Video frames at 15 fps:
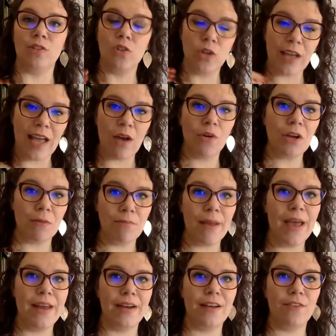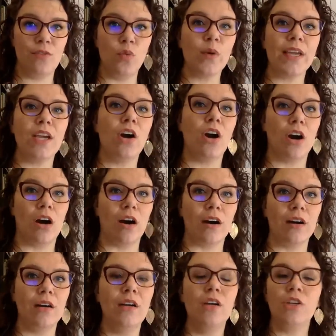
Look how competitive we are.